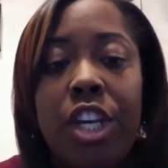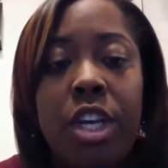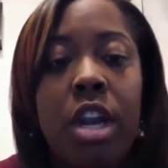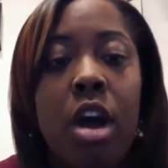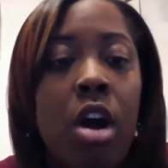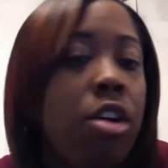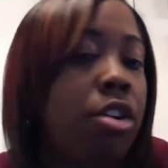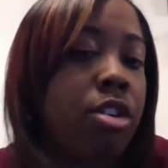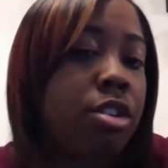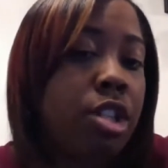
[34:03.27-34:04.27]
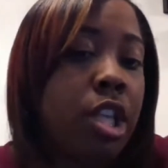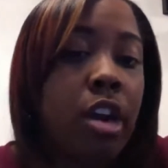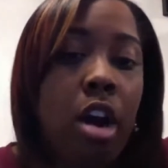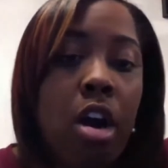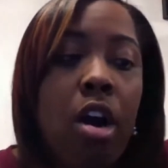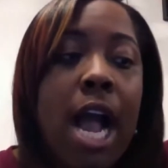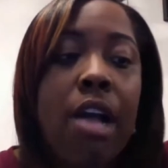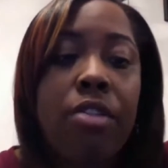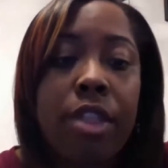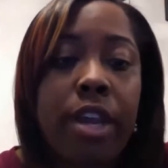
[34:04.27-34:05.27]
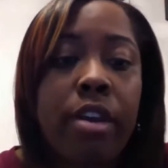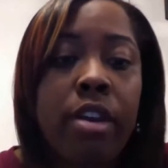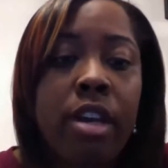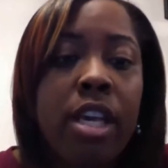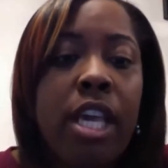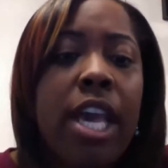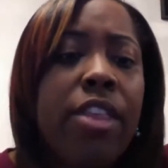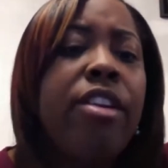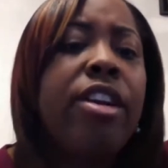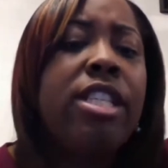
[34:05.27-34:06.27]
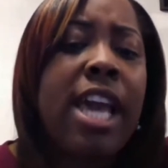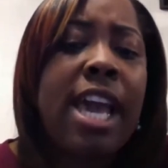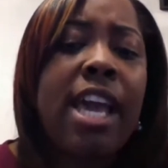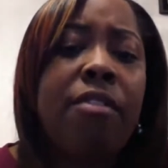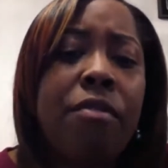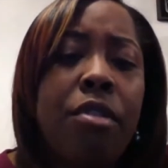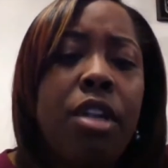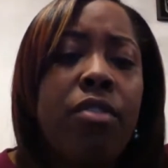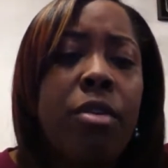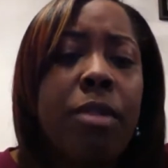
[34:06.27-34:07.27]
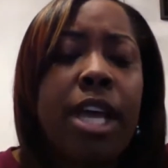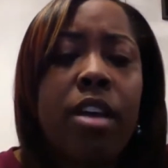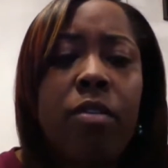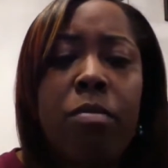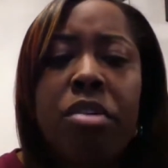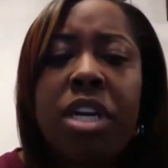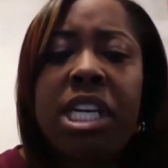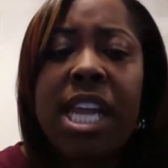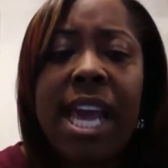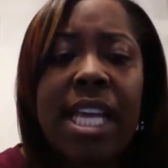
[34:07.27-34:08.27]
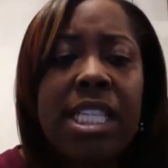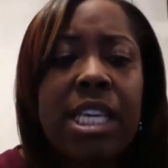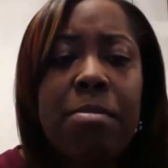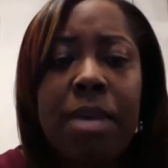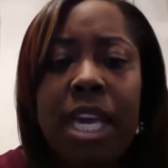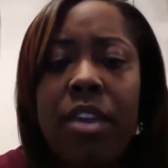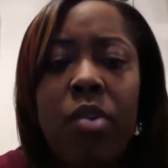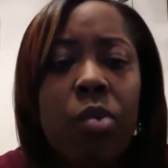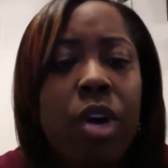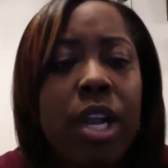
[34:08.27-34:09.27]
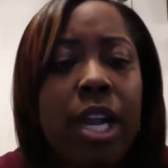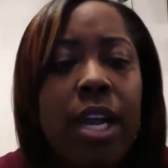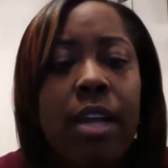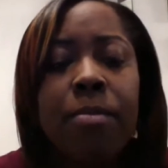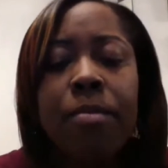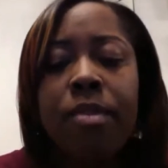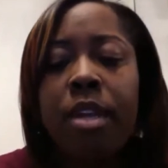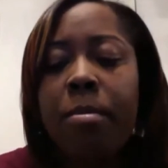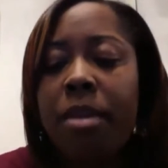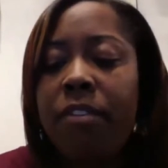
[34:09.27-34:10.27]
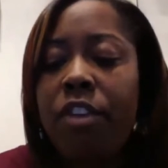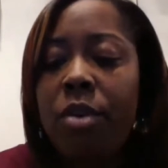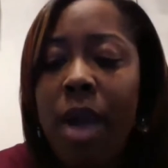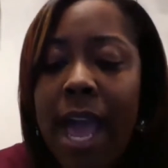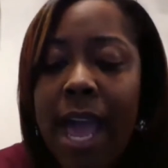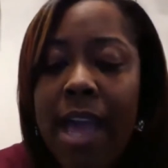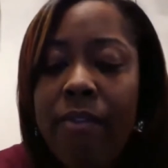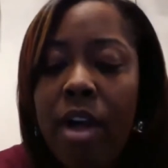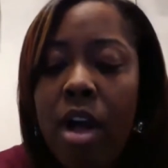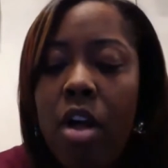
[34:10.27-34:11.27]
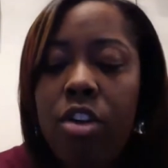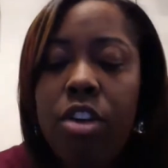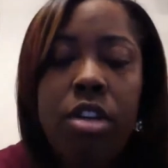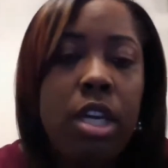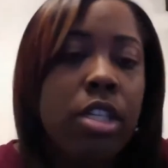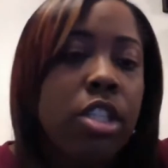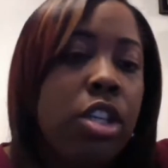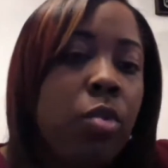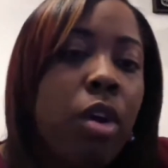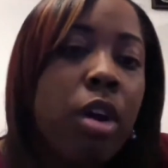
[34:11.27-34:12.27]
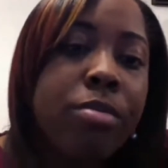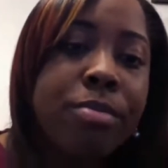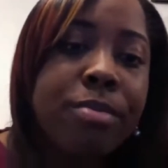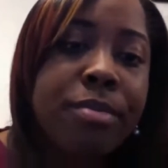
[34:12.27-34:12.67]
good auditors there are out there. Yeah, there is a handful of them that are pretty nasty, mean, or whatnot. But if you have all your ducks in a row,